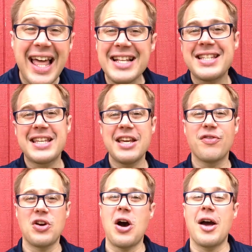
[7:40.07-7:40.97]
let's
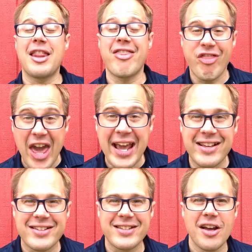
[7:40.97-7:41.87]
give God
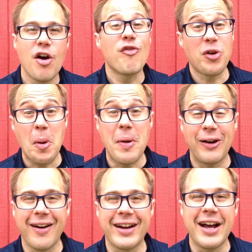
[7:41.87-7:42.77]
thanks for
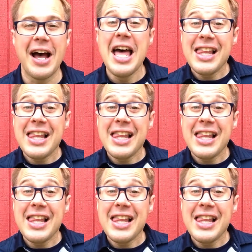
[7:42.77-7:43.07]
America.